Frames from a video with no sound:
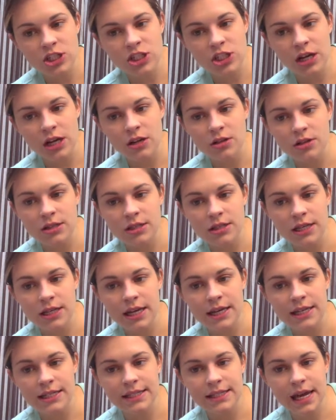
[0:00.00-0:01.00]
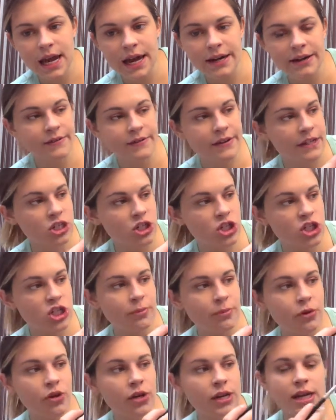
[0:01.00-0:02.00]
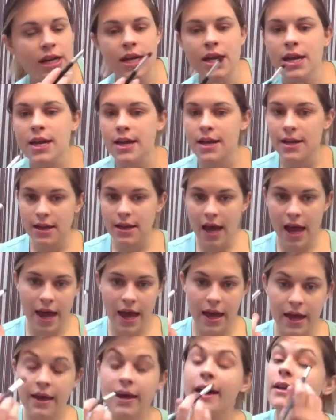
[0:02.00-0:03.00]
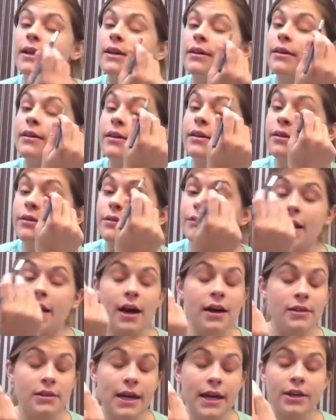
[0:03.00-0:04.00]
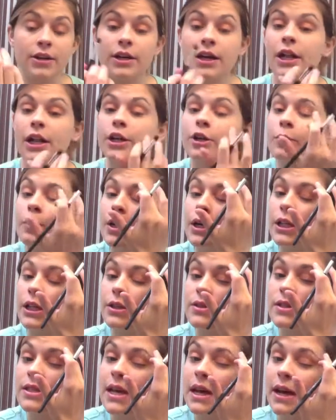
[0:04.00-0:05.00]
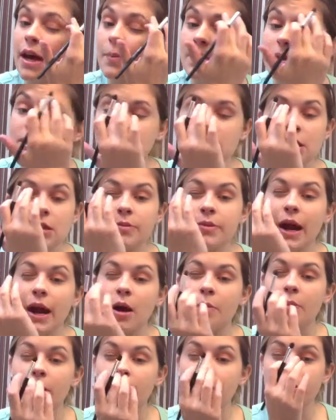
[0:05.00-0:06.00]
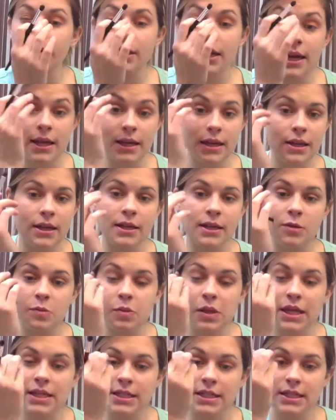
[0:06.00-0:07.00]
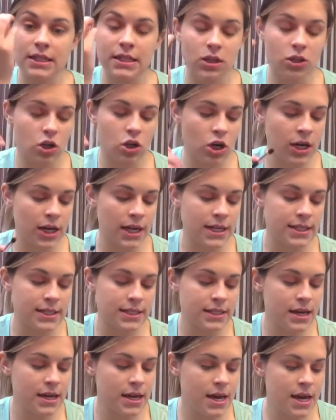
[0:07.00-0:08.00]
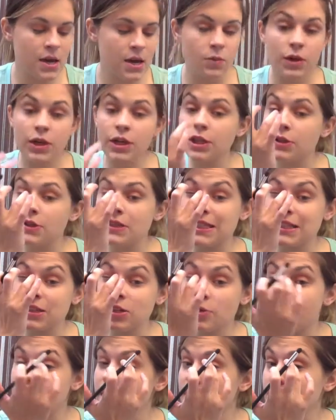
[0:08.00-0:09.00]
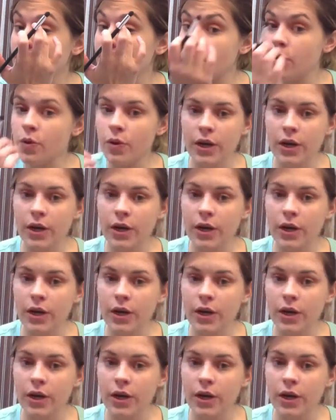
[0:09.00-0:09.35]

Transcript: and it's kind of a shimmery, kind of a lighter color. We're going to use that up into the brow bone and blend it into the crease. We're going to use a little bit in the corners.